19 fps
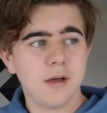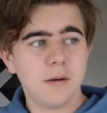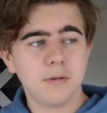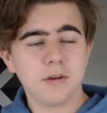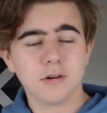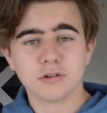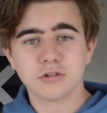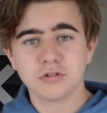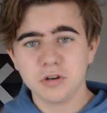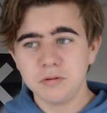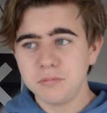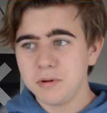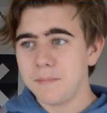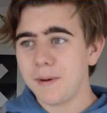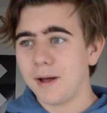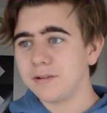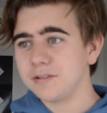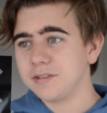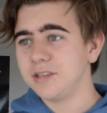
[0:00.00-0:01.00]
They're extremely
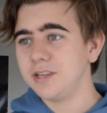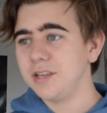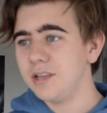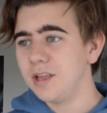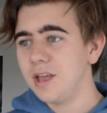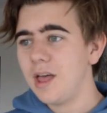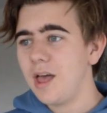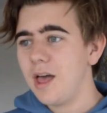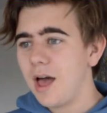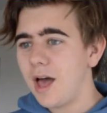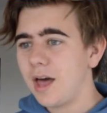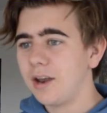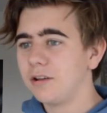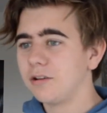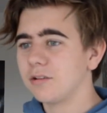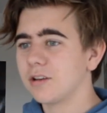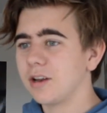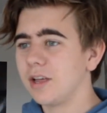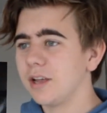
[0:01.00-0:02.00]
bouncy, and
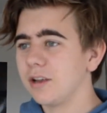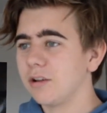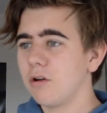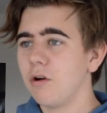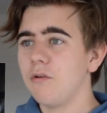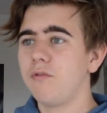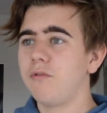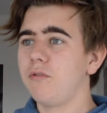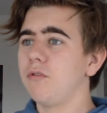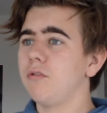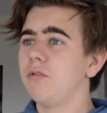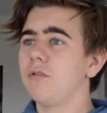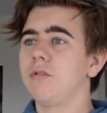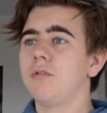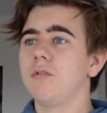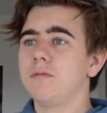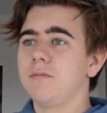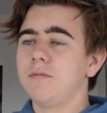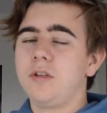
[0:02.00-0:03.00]
I'd like go for,